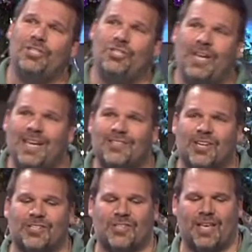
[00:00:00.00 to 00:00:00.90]

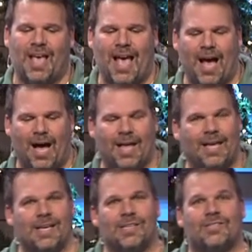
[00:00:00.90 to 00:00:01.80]
Jesus uh,
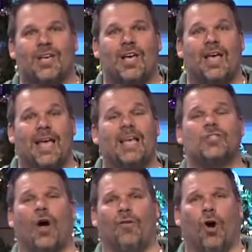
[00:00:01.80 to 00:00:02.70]
is, is
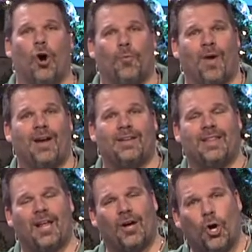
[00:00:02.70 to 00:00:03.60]
our hope, right?
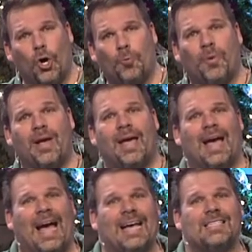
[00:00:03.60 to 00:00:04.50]
That hope
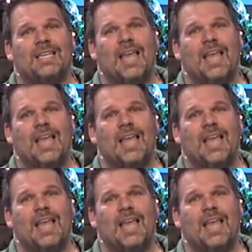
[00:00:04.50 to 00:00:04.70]
has a